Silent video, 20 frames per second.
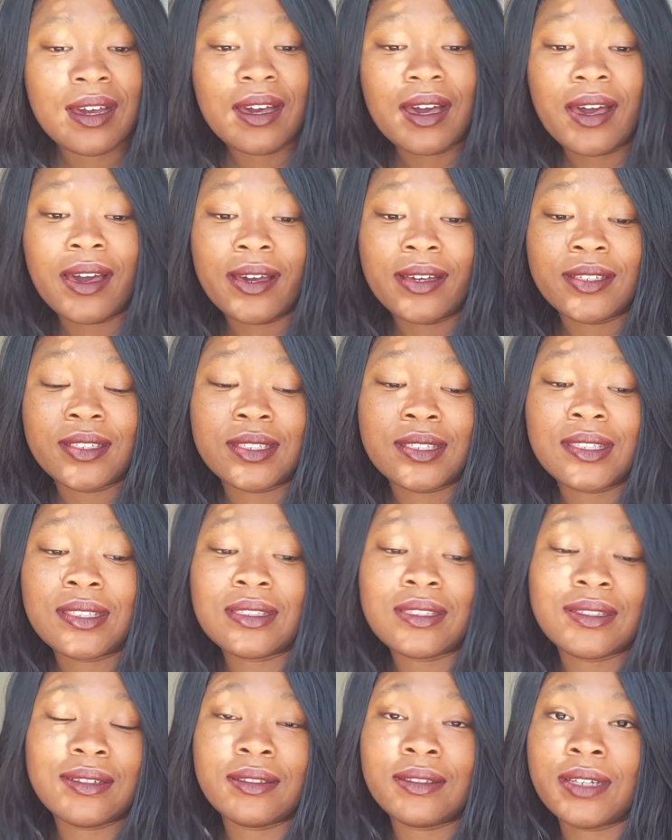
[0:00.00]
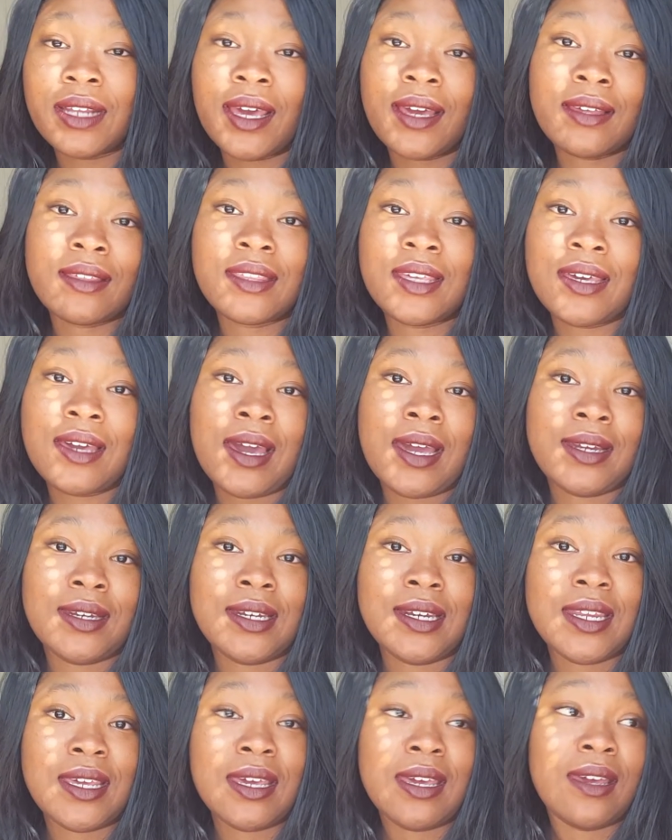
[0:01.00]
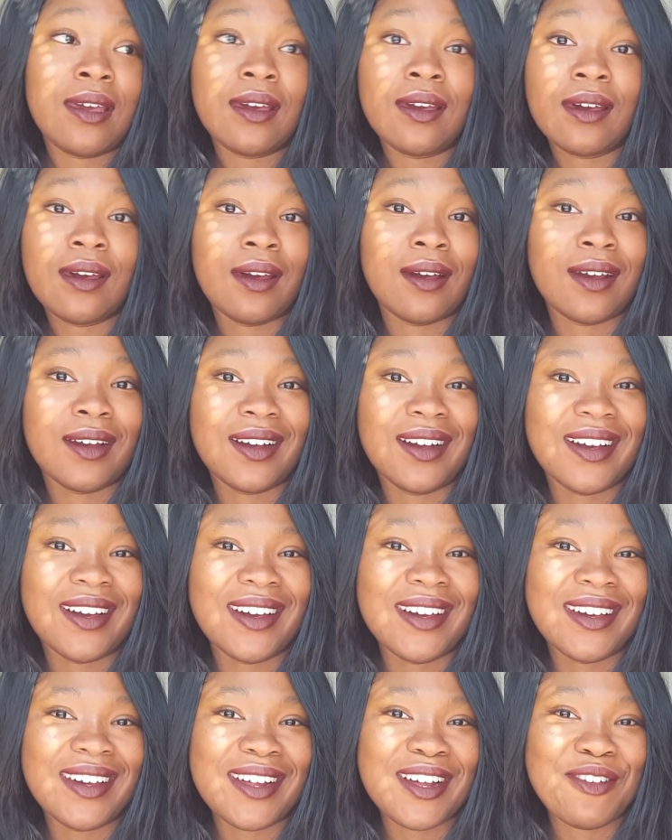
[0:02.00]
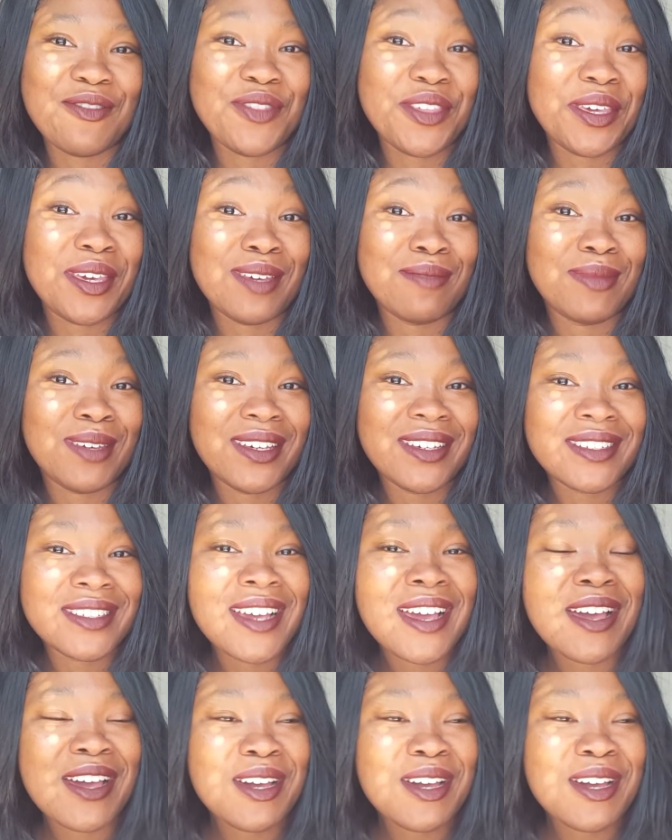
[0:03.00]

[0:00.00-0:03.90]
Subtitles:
I just like the idea of the image